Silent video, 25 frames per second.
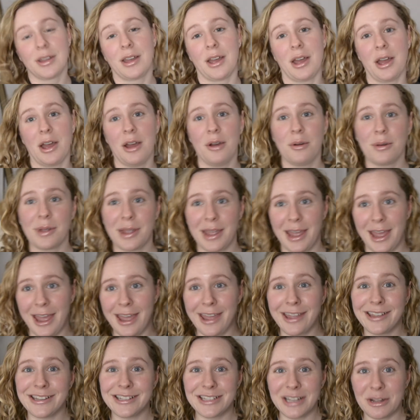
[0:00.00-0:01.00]

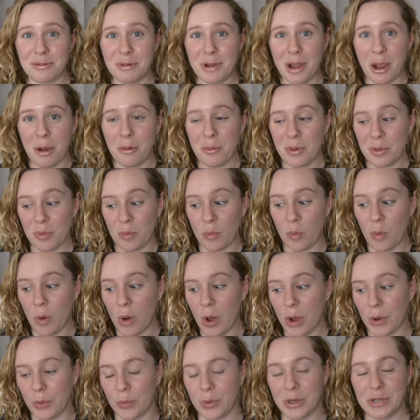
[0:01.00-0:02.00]
Okay, so we're going with
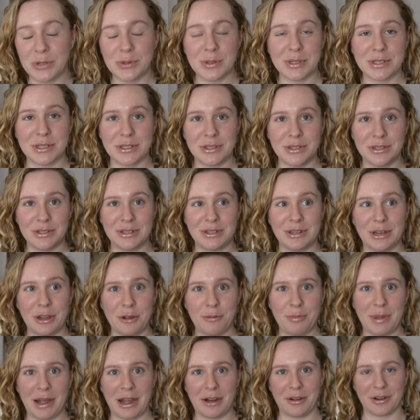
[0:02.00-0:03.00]
1, which was no
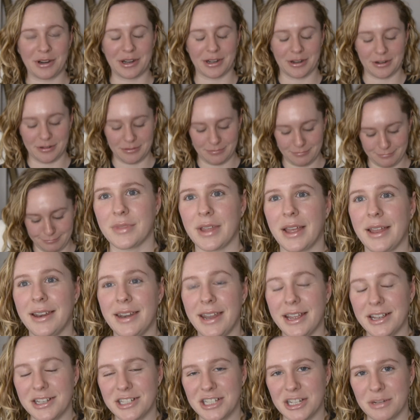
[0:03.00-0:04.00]
powder.
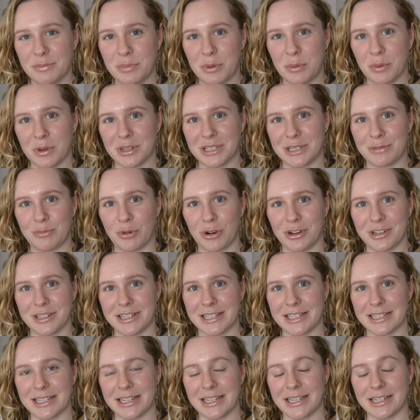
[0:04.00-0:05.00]
Next up we want to bronze the
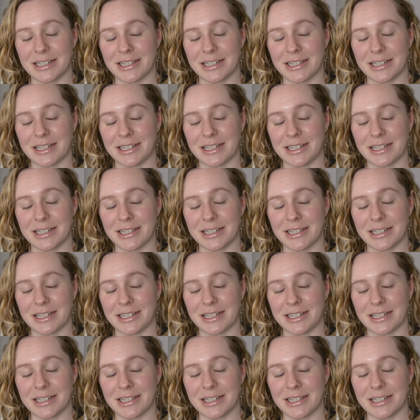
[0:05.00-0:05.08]
skin.